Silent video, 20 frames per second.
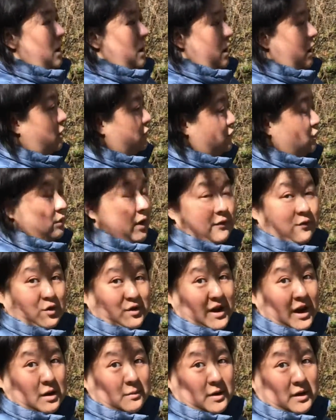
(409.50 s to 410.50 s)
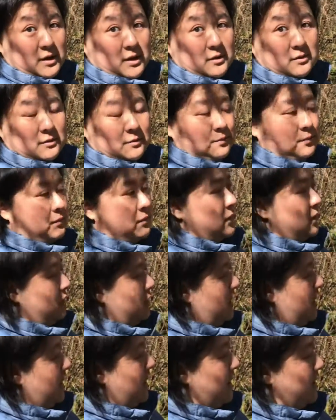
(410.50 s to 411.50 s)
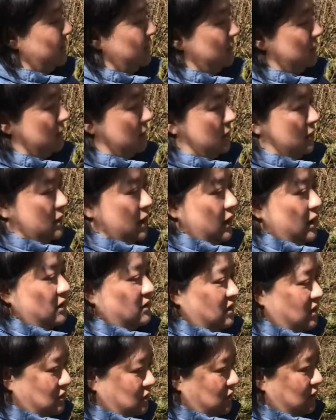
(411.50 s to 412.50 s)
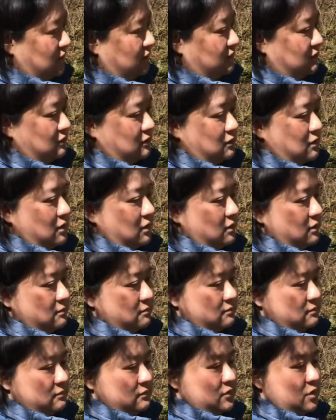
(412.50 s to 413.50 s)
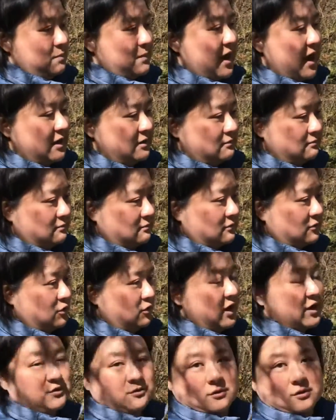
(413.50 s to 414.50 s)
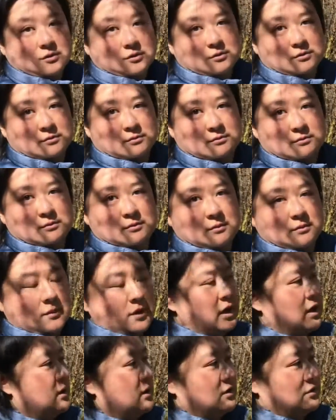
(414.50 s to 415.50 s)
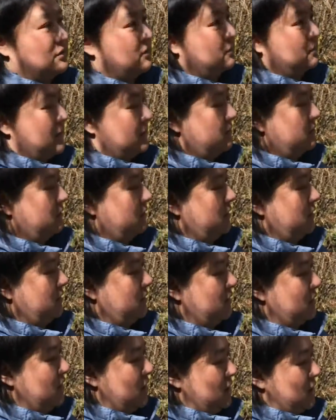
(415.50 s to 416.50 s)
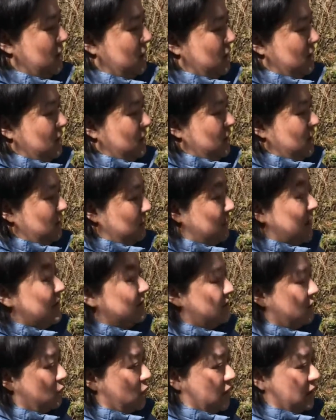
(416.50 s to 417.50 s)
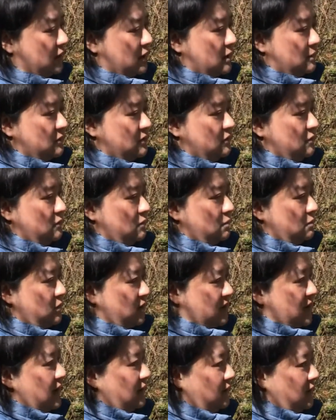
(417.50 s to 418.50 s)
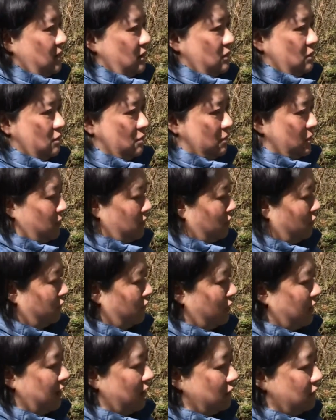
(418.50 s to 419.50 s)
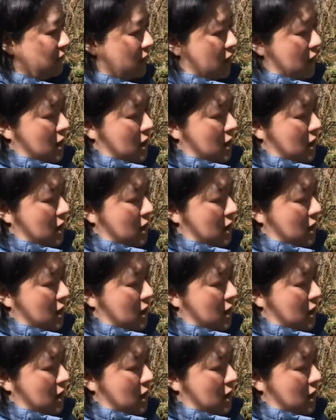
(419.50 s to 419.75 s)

Also great for diabetes. It has it decreased the bad cholesterol, and it's just basically amazing when it comes to protecting your overall health.